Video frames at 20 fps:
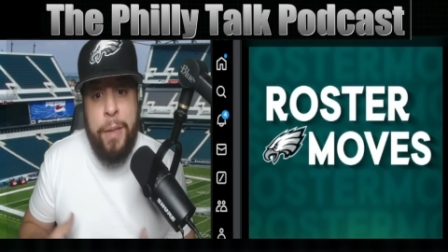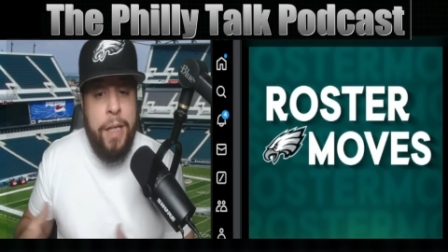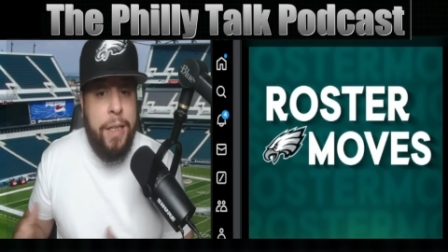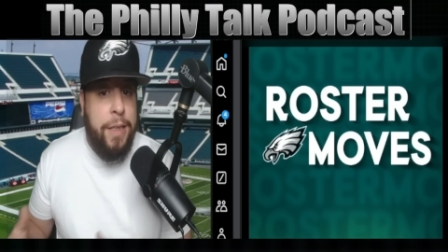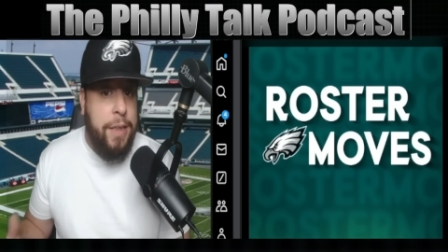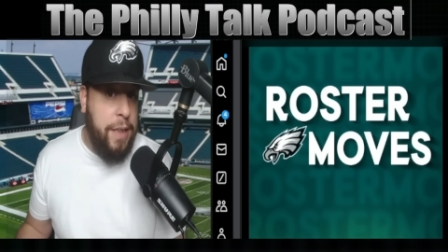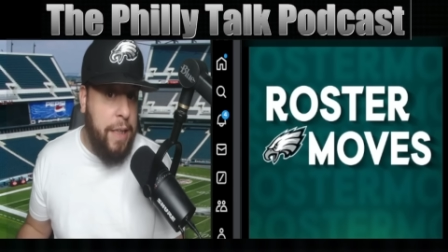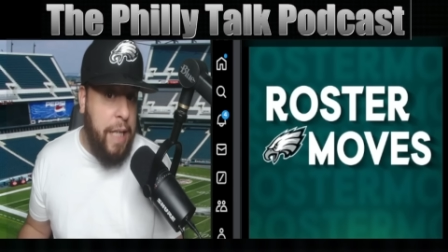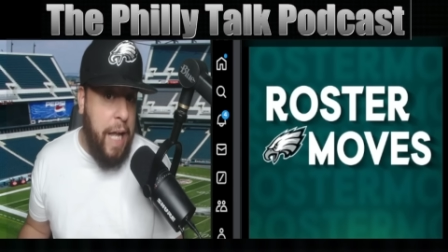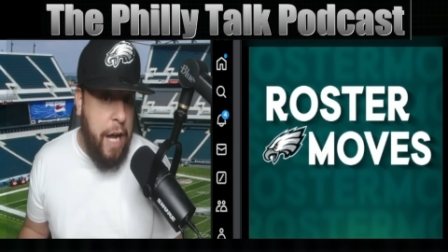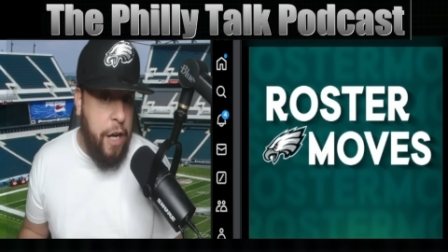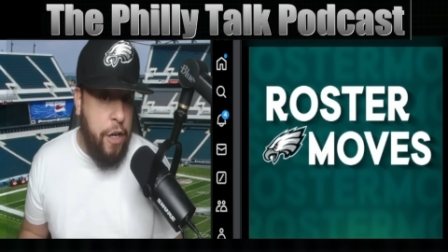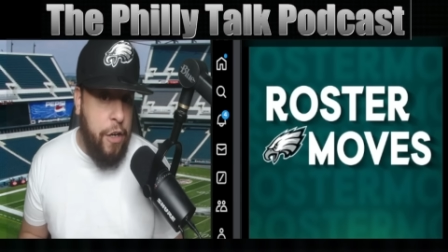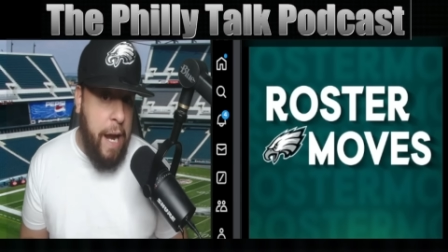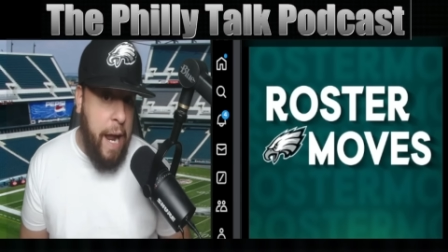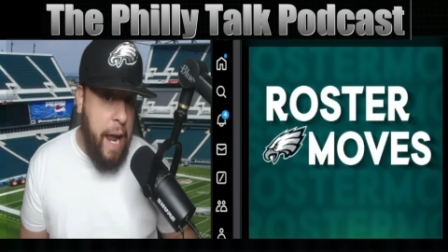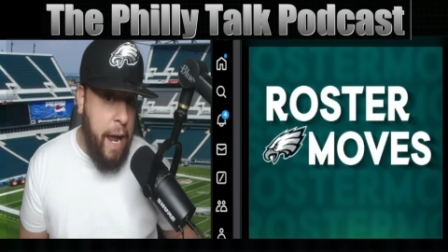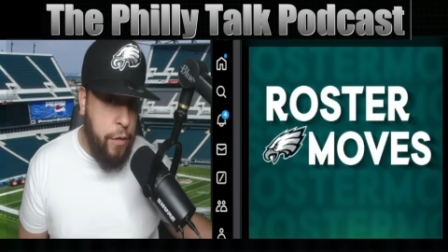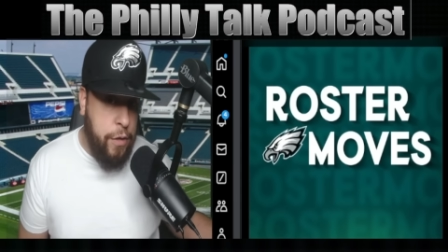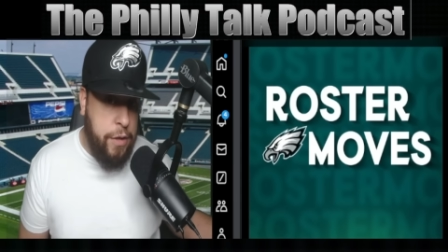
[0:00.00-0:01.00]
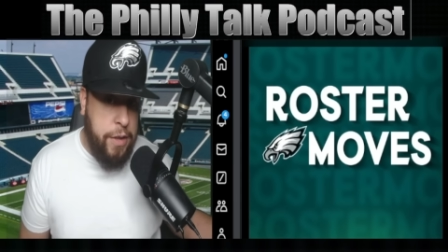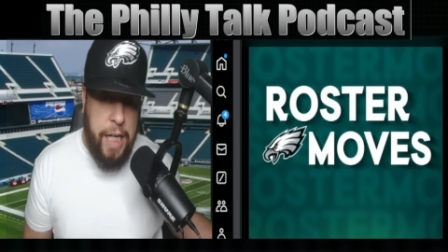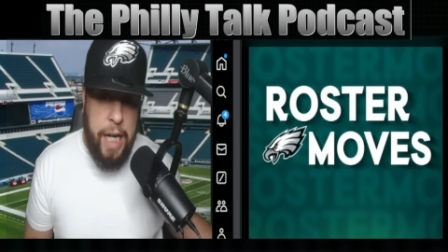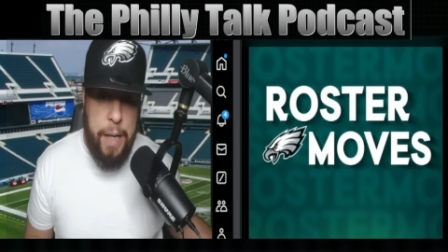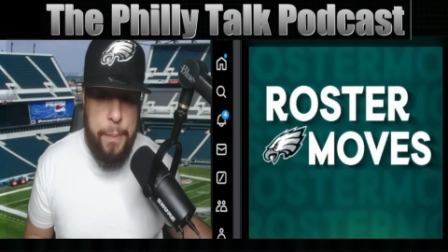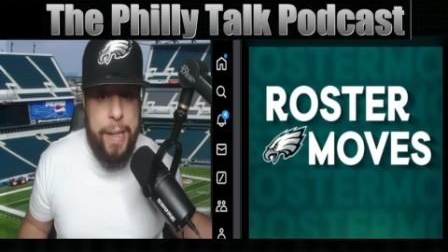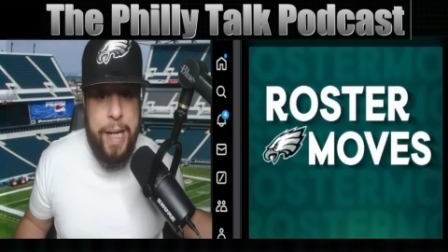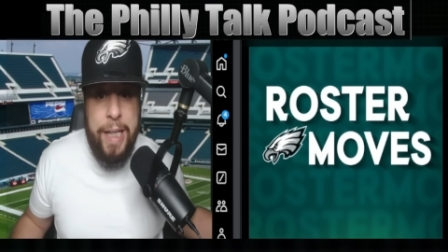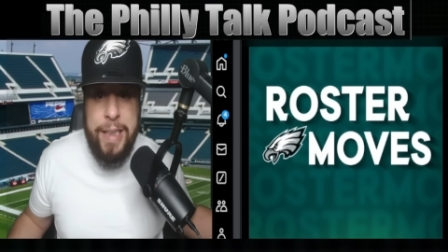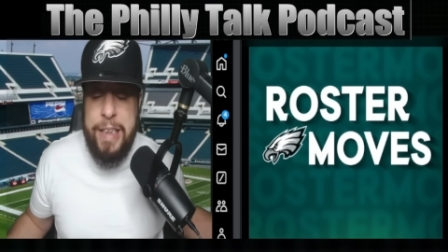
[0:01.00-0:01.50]
slot or outside,
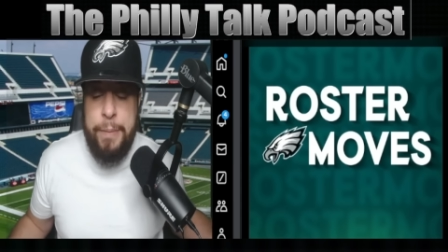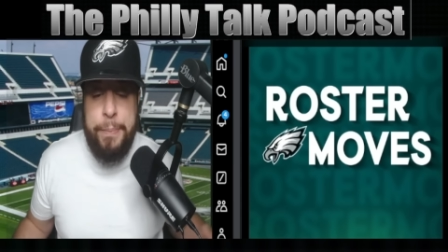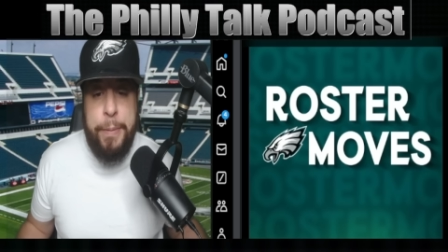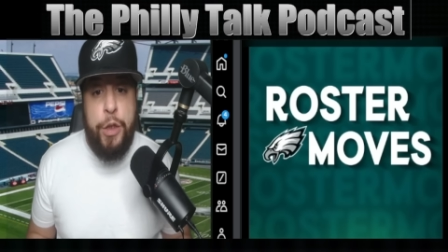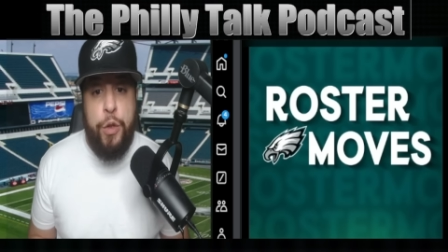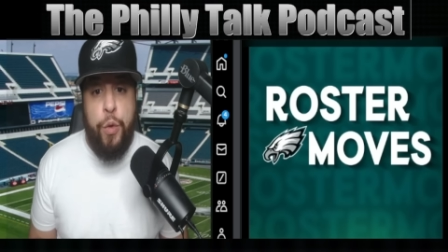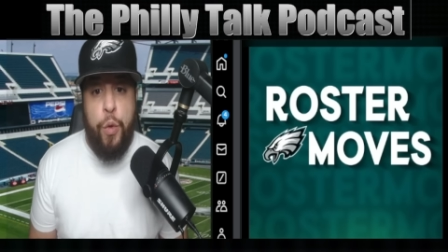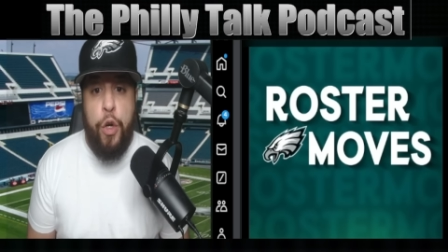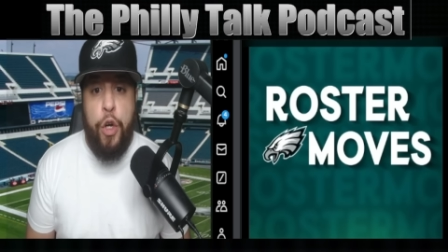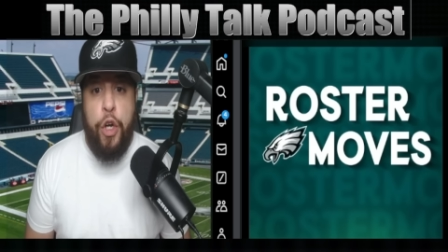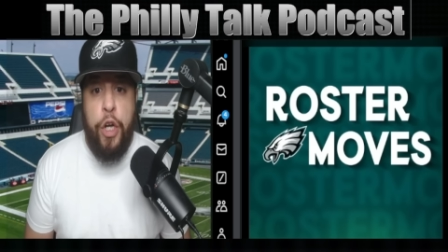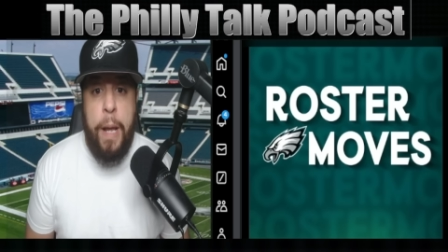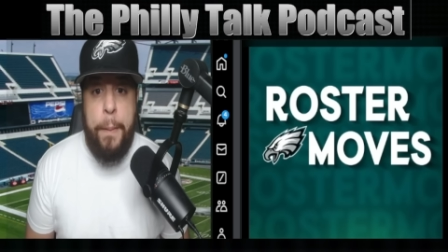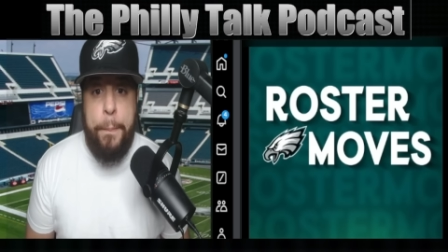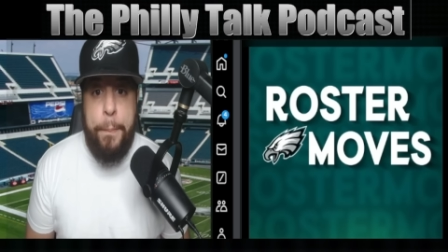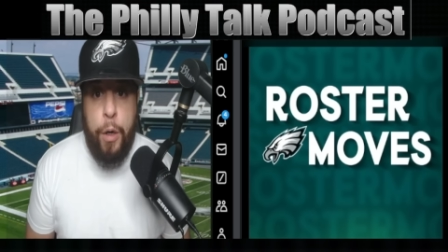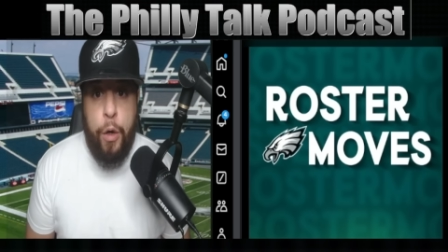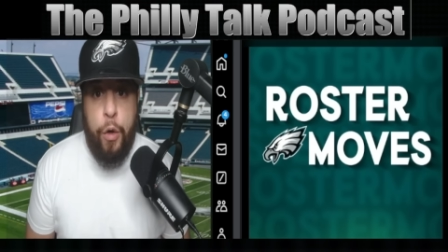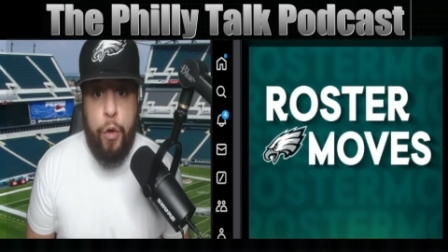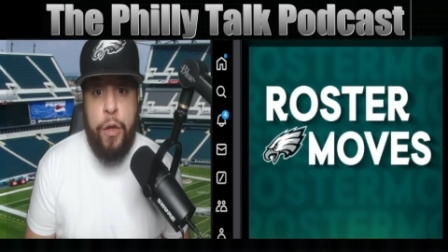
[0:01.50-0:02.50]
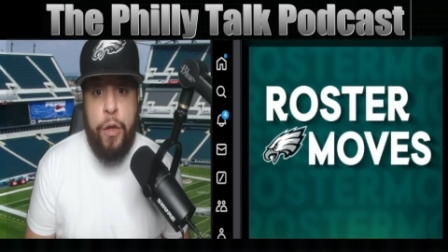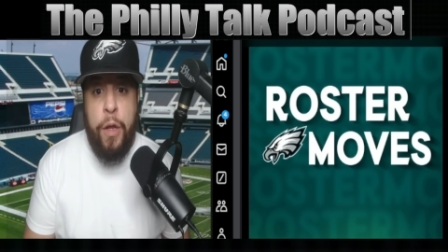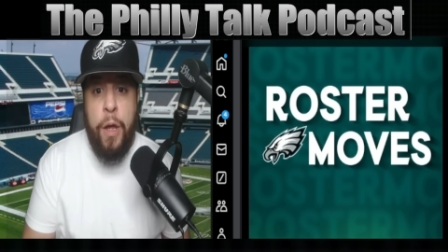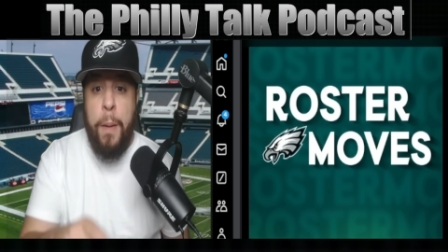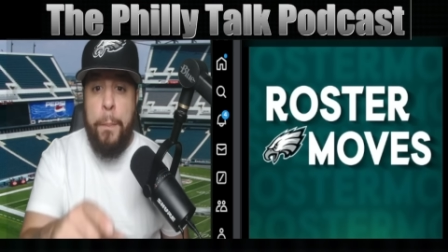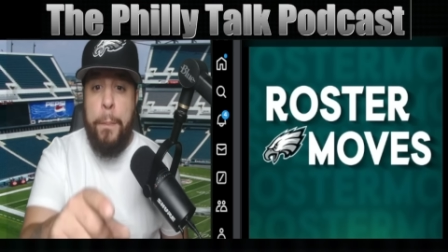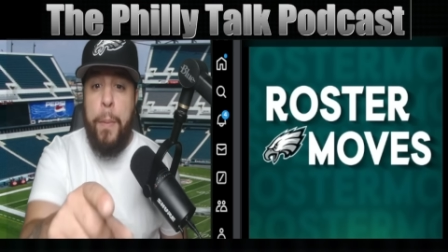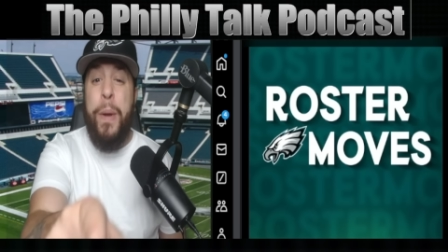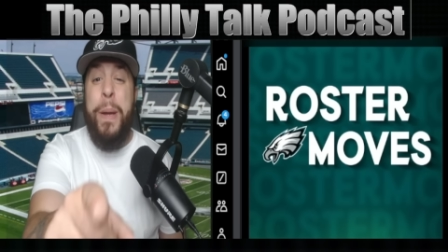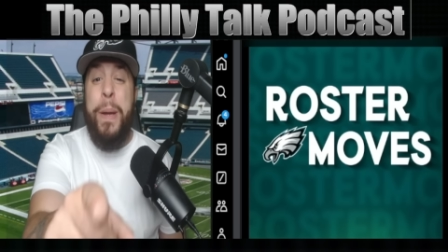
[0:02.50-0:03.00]
because he's been doing good at both,
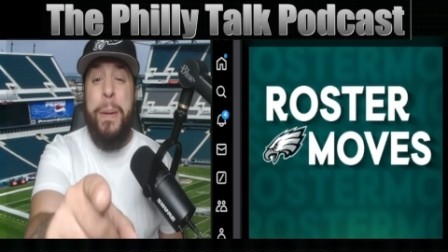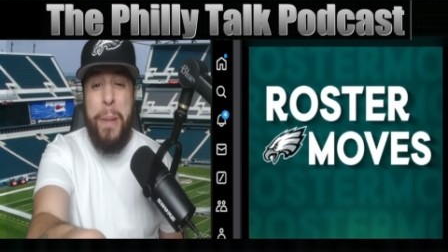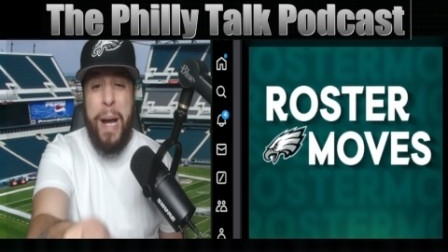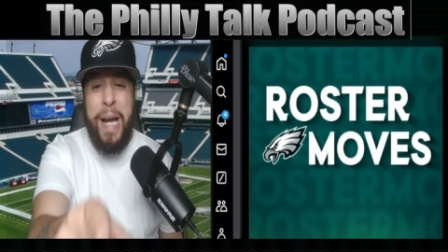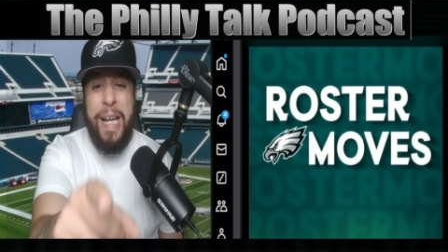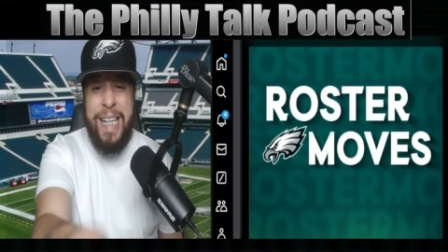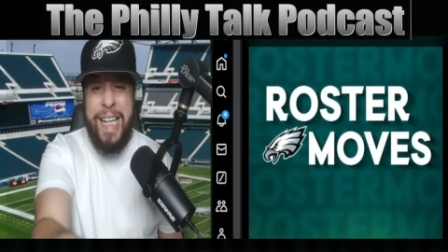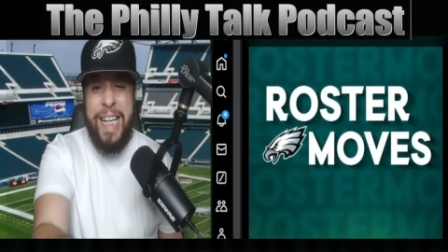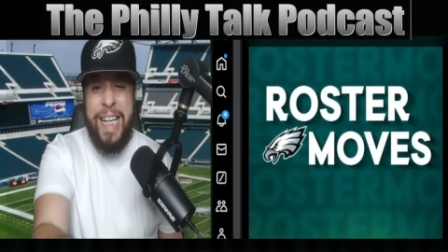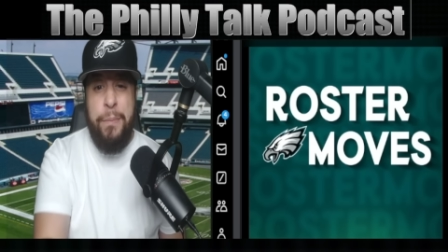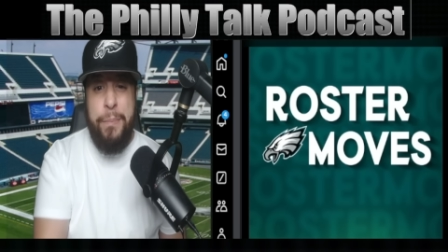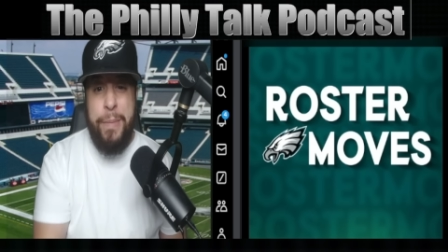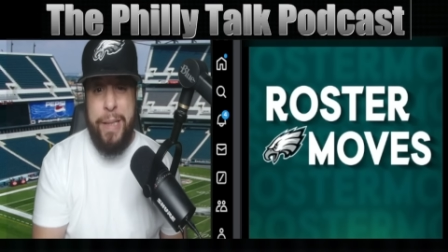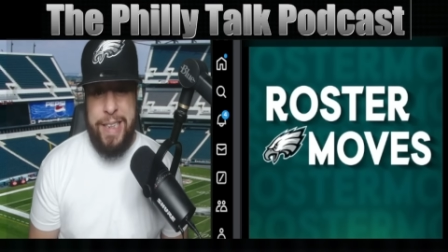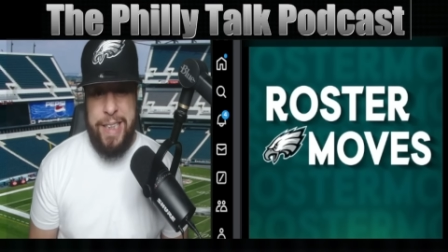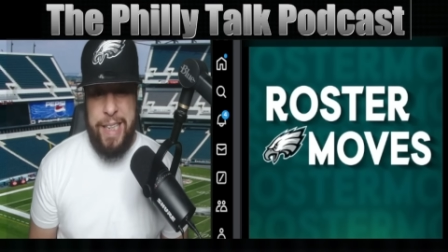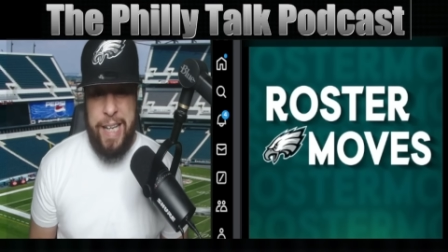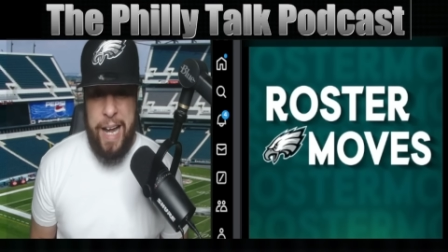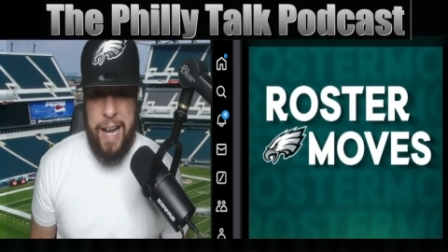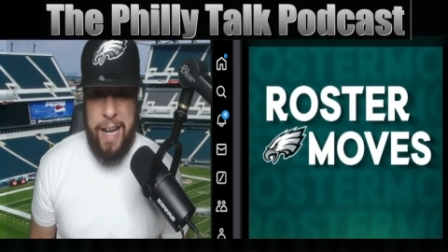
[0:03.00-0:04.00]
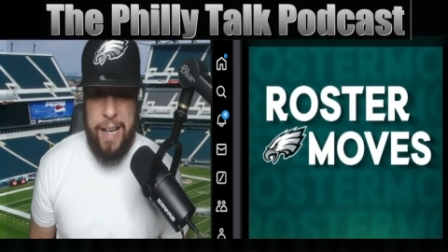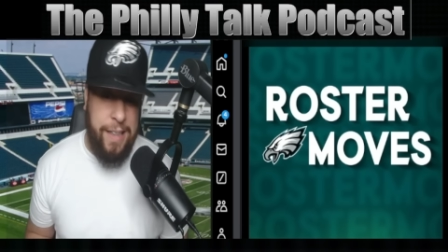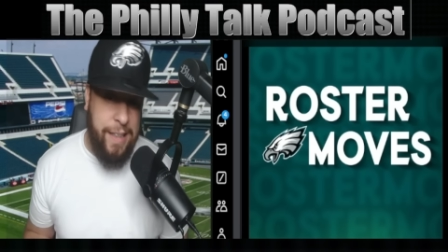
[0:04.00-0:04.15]
but we might need him in slot.